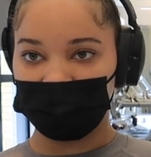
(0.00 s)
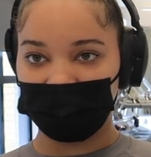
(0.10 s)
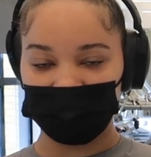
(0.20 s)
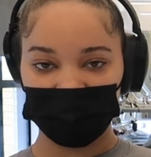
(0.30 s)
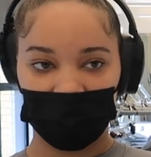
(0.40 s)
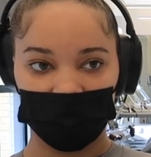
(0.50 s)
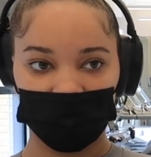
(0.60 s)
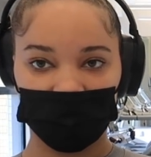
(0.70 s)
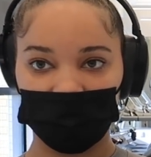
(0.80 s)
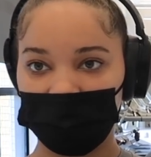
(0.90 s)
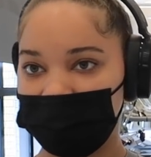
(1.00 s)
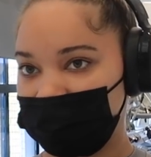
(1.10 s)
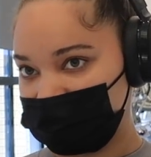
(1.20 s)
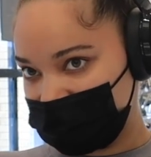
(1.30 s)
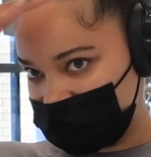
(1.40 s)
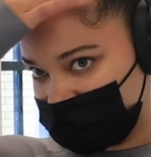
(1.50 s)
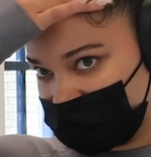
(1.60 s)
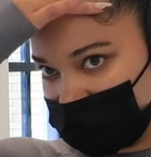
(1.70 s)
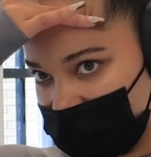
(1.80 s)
get showered, get dressed for the